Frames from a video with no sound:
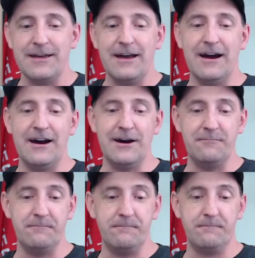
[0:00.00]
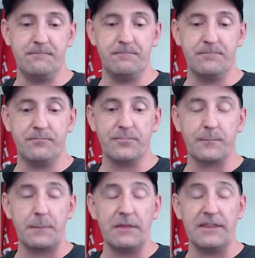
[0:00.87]
Um,
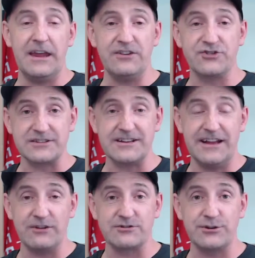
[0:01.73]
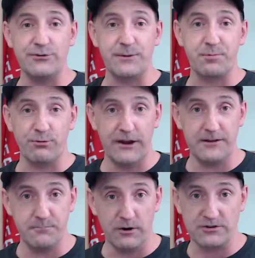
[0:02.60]
they just announced who the
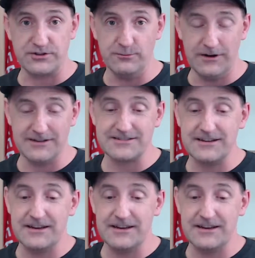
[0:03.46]
parade marshal was.